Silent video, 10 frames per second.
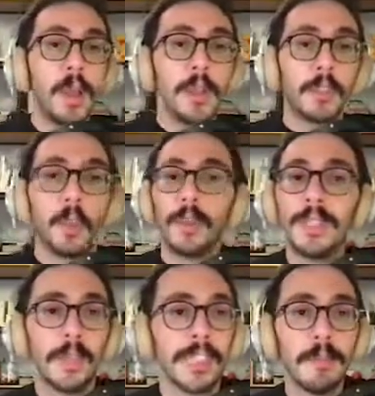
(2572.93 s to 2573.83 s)
So
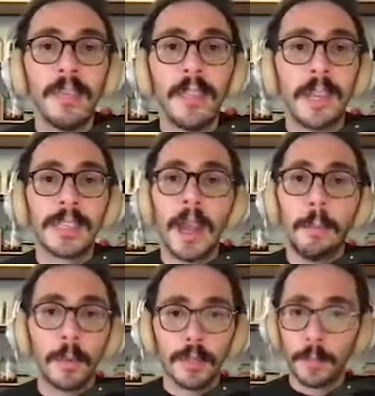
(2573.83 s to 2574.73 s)
these are some of the
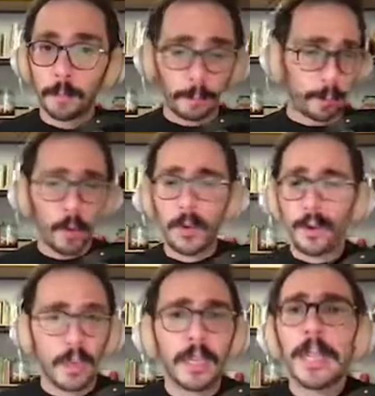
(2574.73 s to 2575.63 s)
examples or
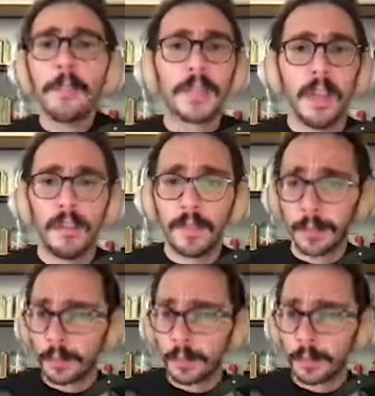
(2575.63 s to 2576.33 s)
a glimpse of